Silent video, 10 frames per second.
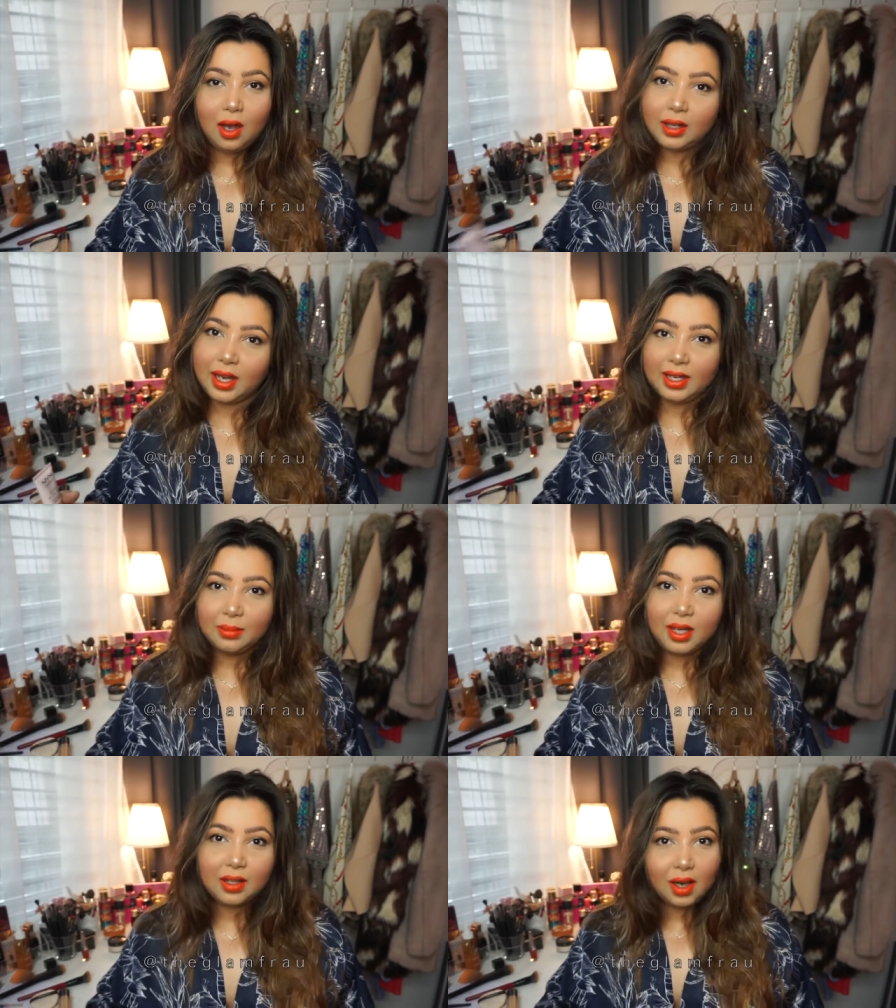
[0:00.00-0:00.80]
getting
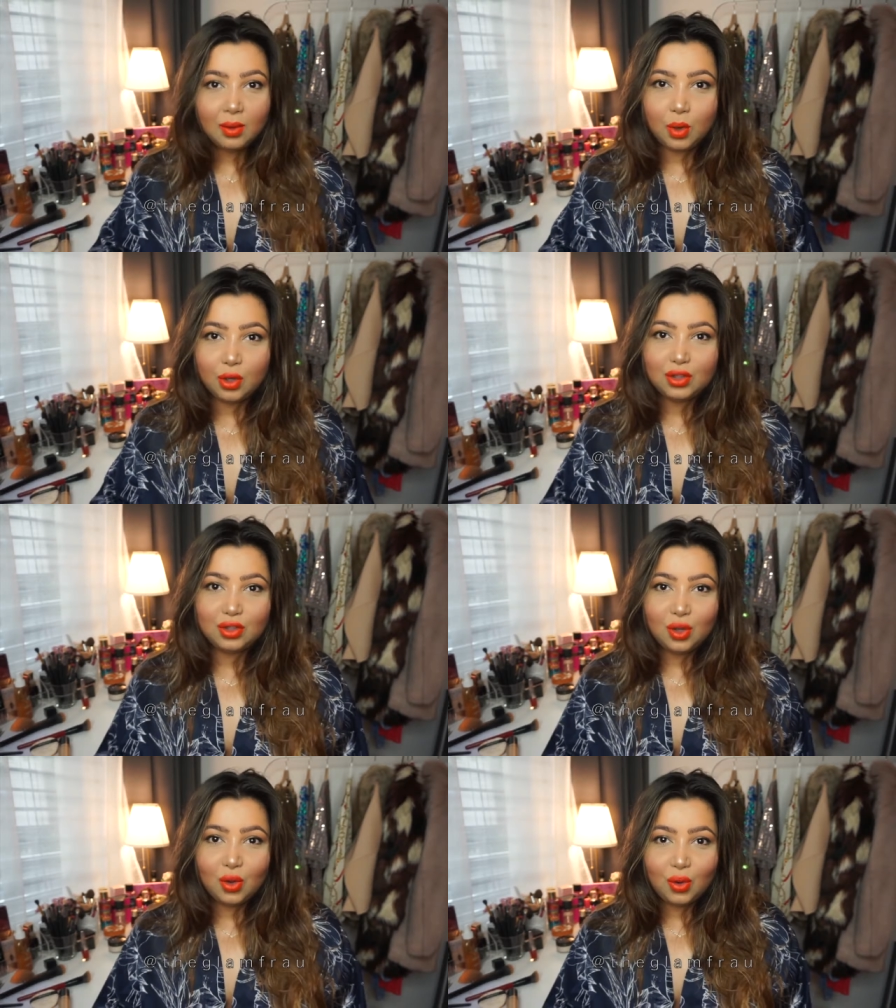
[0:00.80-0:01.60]
my car washed.
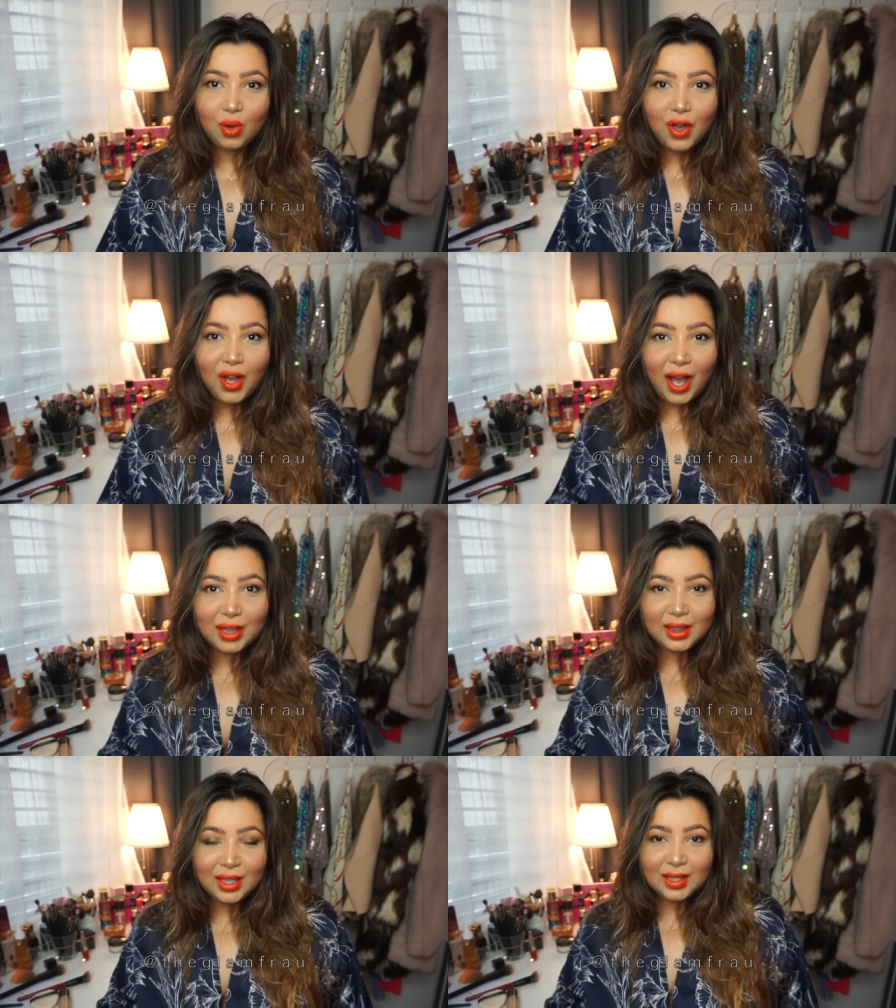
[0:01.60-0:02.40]
So I
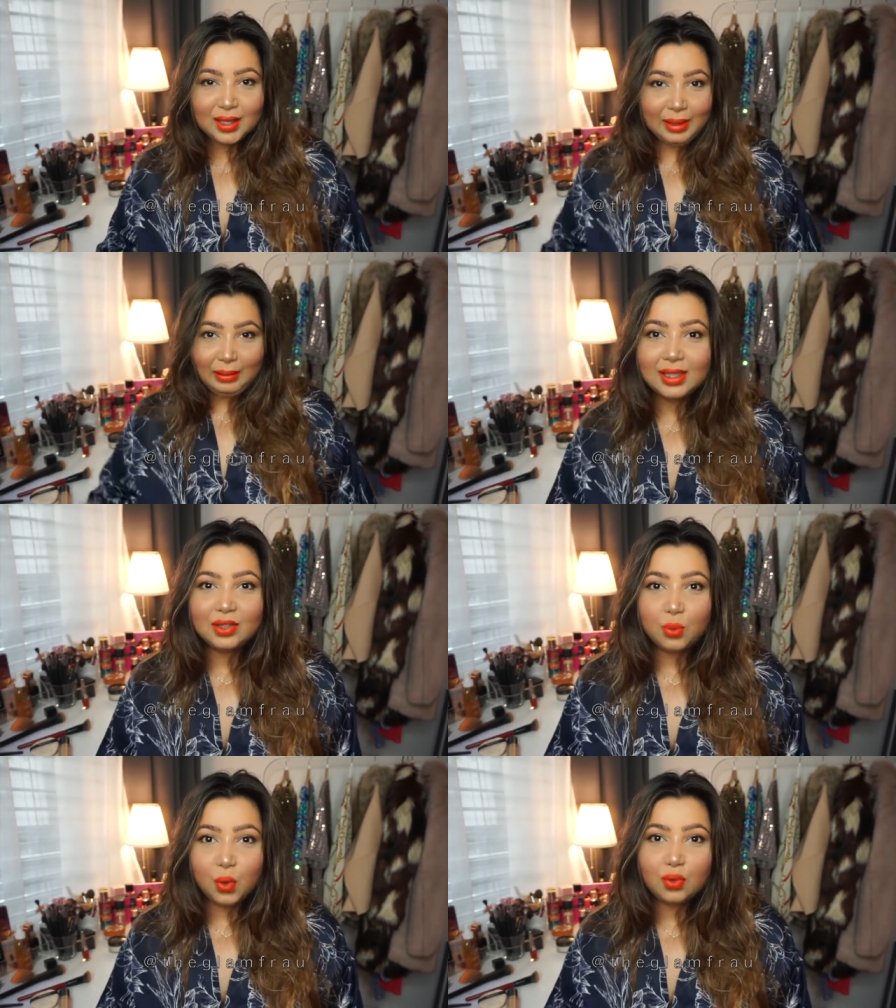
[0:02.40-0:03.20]
think
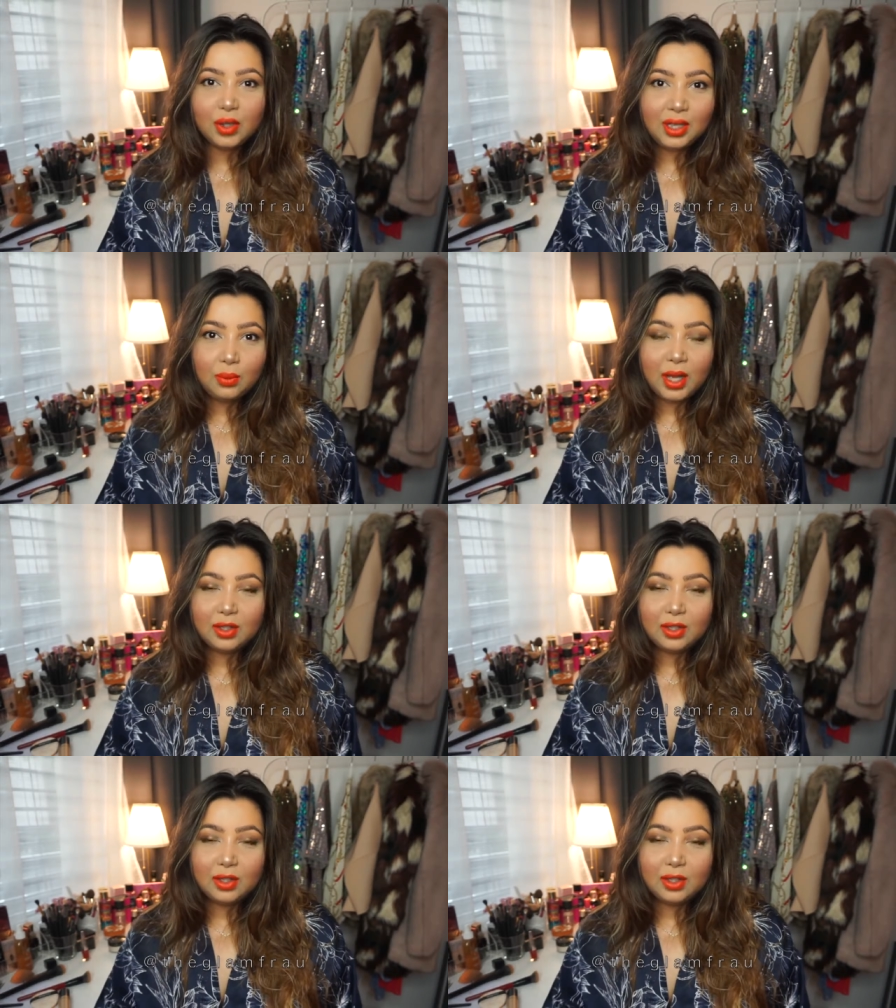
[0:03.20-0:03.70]
it wore really well.